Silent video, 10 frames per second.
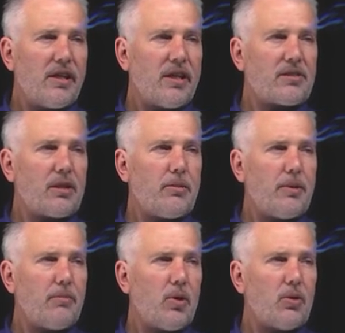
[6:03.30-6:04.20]
that's going to be
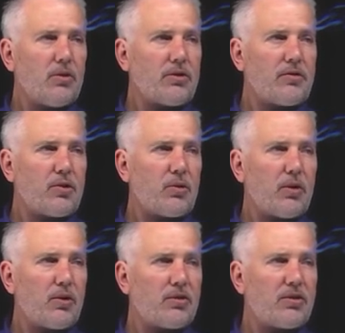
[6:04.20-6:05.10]
moles of
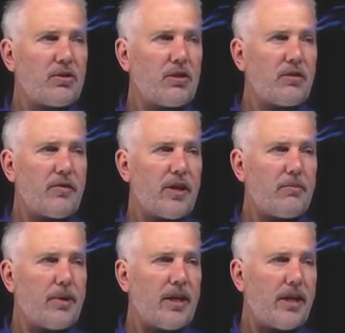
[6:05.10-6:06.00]
sucrose divided
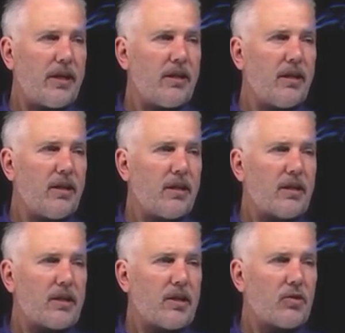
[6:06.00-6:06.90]
by
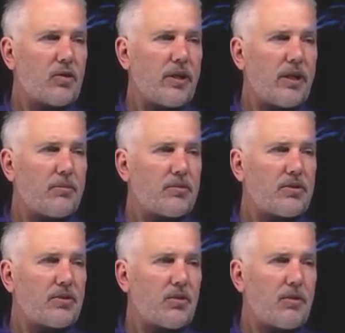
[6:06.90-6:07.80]

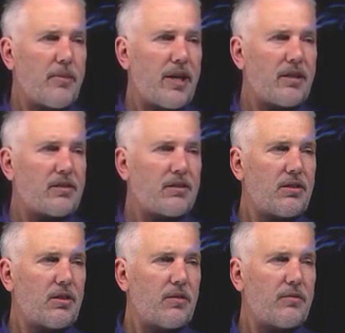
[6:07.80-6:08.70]
kilograms or the mass
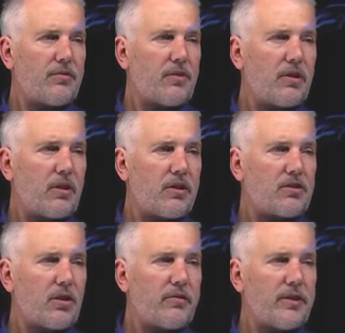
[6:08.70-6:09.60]
of uh,
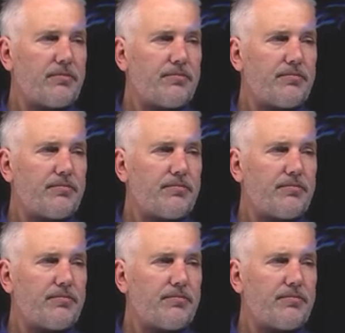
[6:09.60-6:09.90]
solvent.